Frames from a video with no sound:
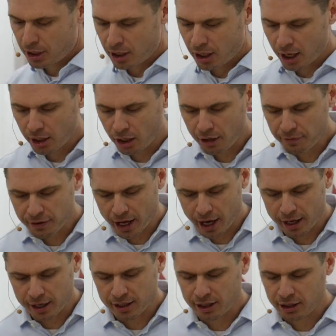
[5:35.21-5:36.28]
I love
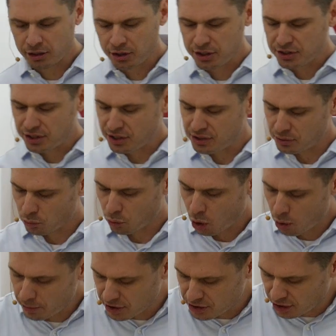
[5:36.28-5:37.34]
that. It literally says in
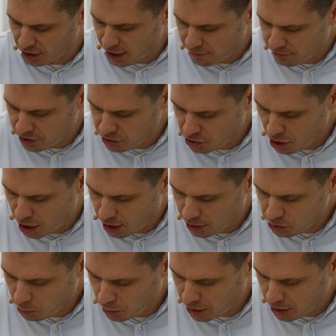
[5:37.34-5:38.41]
Romans 11,
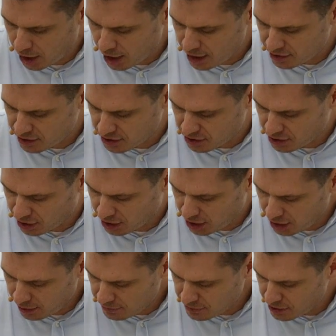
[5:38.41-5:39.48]
29, it says, the
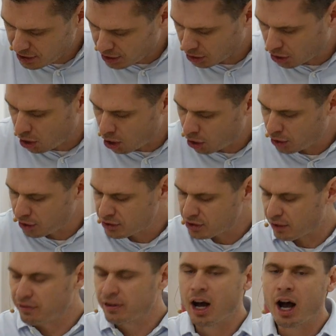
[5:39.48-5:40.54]
gifts and the callings
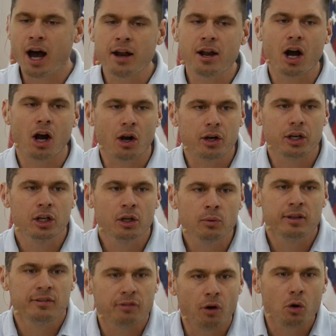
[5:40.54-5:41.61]
of God are
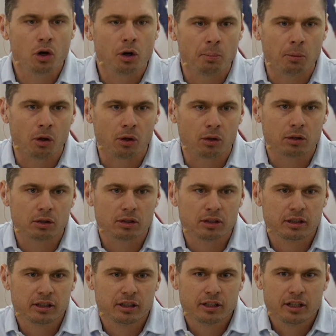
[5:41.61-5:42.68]
irrevocable.
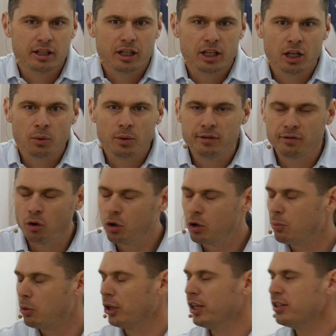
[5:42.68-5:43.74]
Irrevocable.